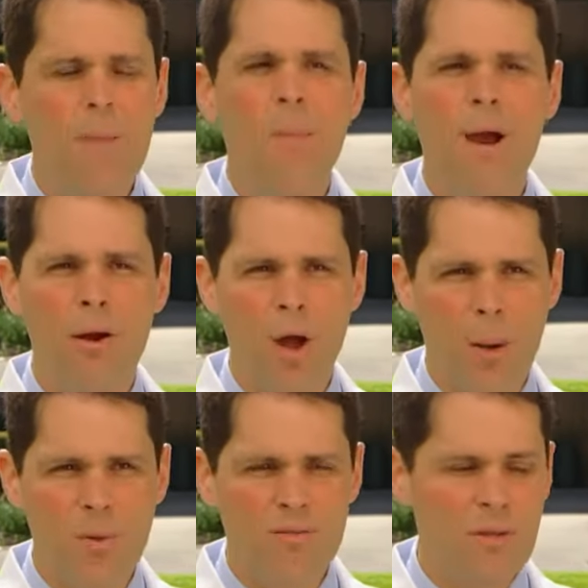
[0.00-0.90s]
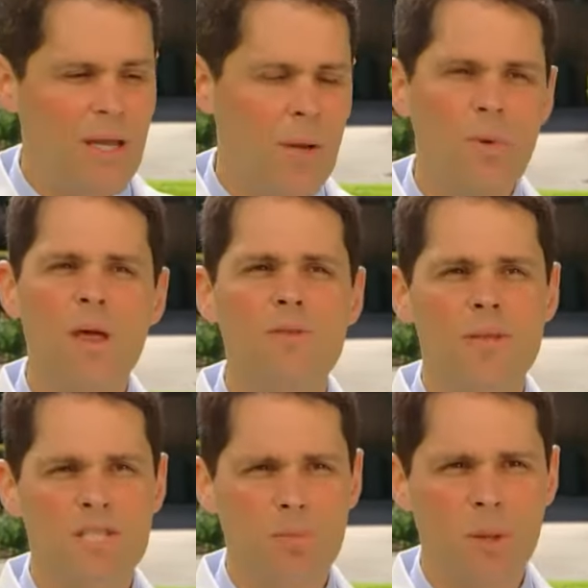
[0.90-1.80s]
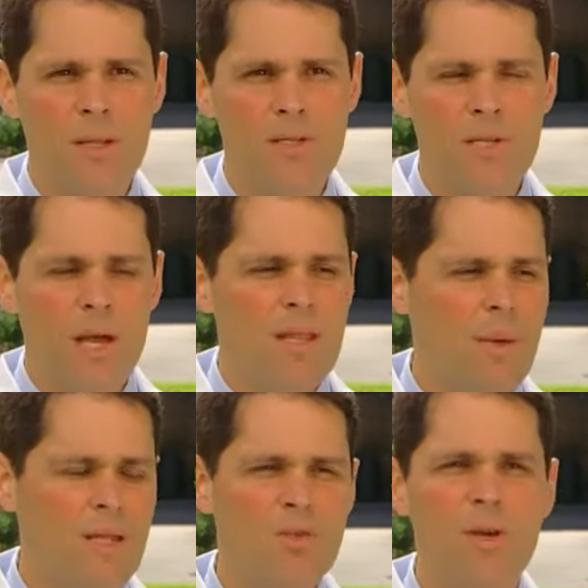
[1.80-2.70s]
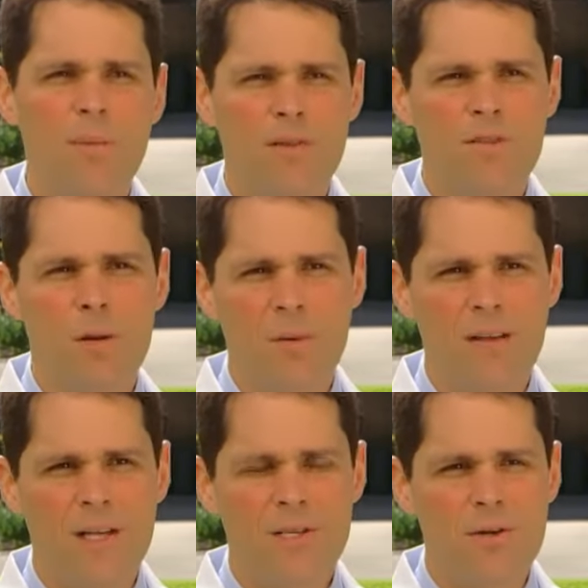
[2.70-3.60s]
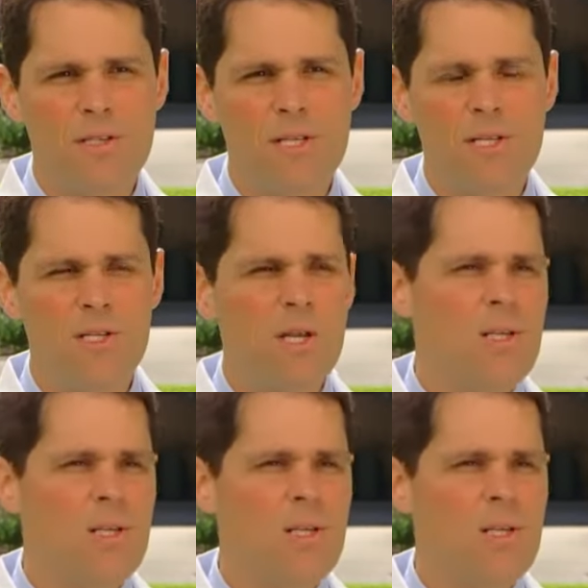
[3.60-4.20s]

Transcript: perioperatively, and with other disciplines that make the treatment of cerebrovascular disease